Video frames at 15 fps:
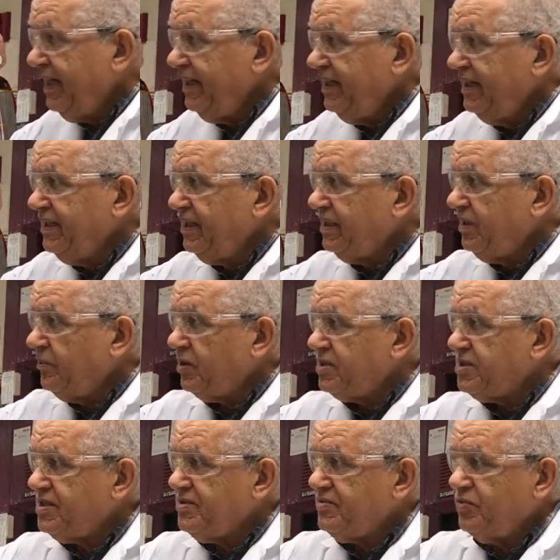then the
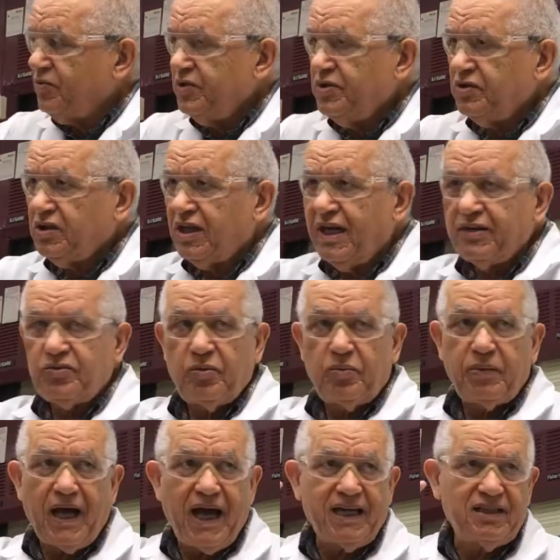numbers, when you try to
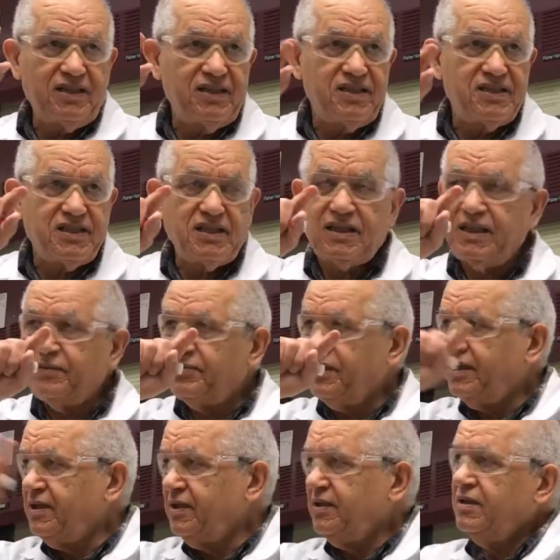plot it, is not going to
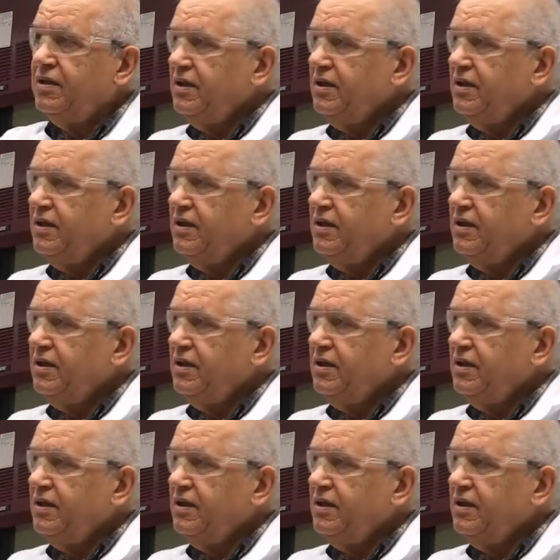be,